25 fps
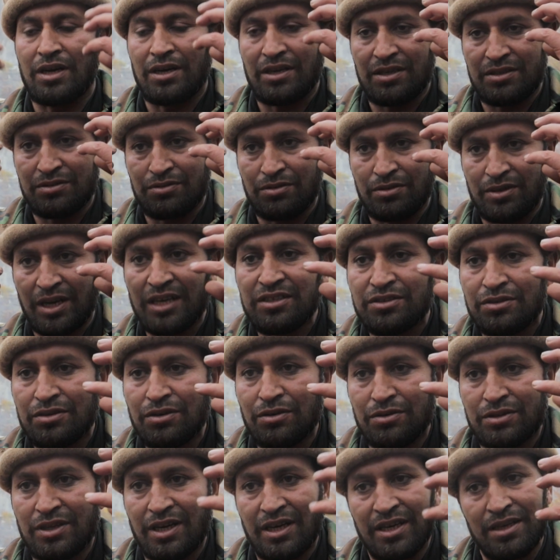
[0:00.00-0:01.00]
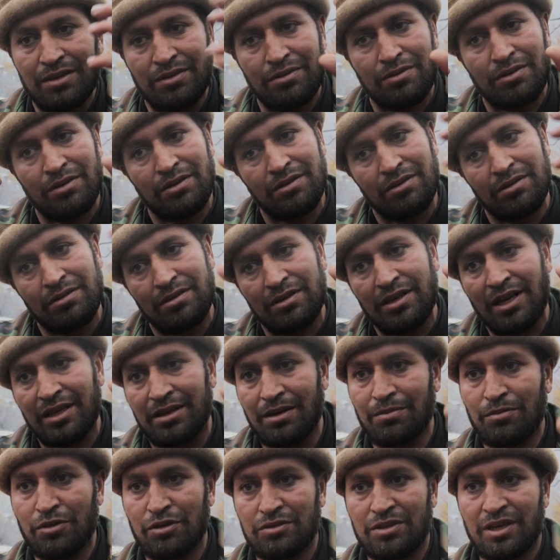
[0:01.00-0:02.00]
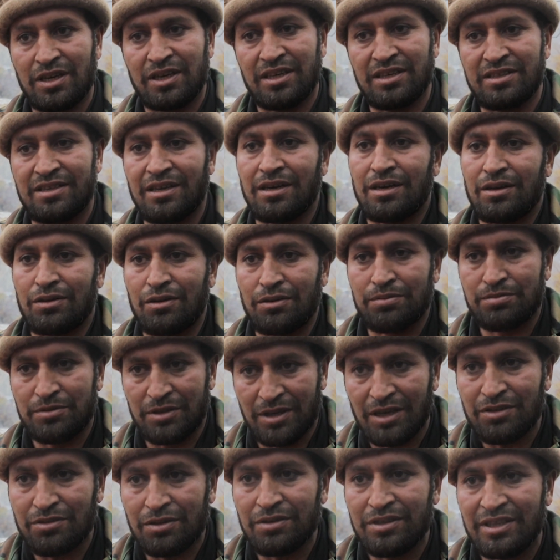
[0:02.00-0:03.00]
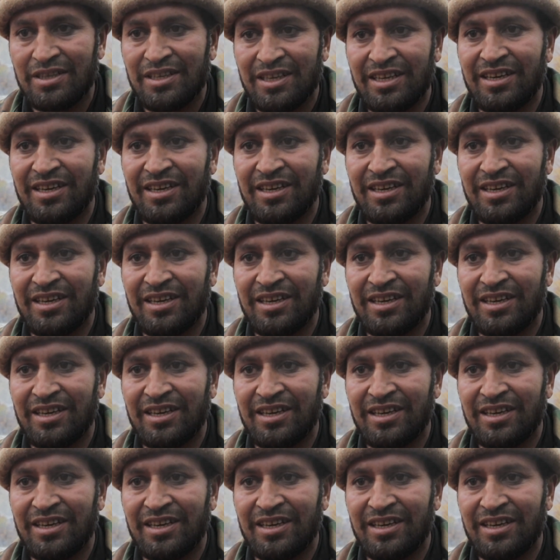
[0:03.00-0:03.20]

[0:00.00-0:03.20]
They are usually small with very beautiful eyes.